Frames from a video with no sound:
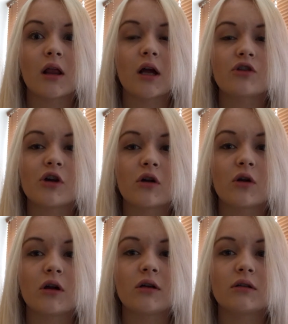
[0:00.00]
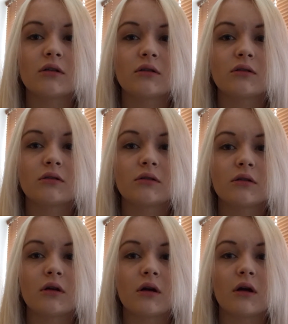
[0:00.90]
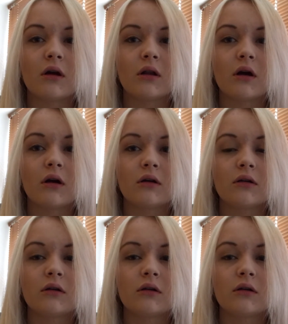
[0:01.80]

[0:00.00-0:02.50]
I like chocolate a lot.